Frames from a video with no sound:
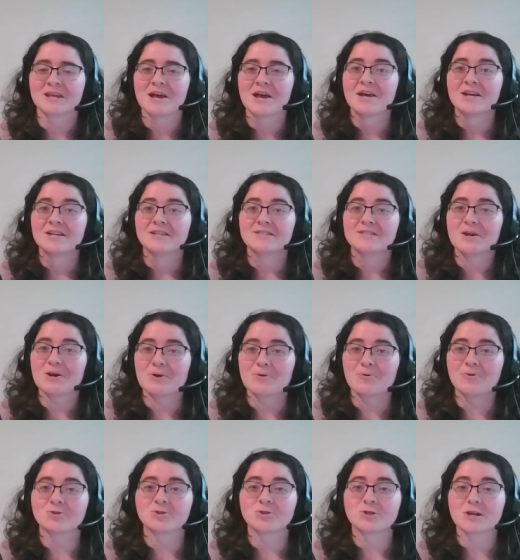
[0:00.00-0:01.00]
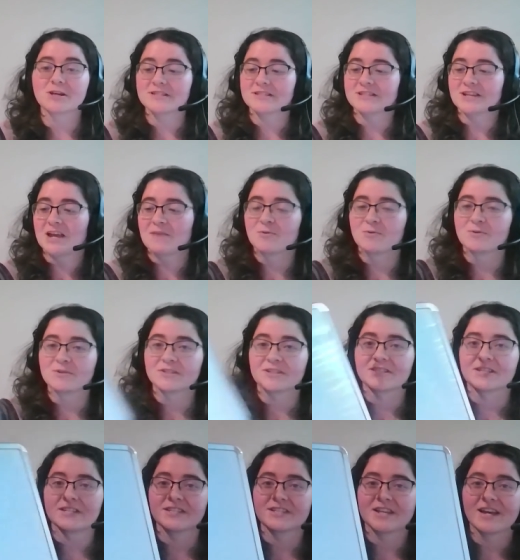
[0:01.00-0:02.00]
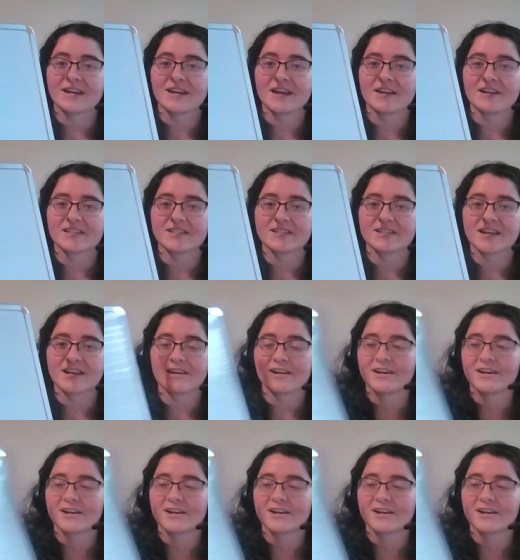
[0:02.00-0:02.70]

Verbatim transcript: So Shaw Samuels gets a ten out of ten.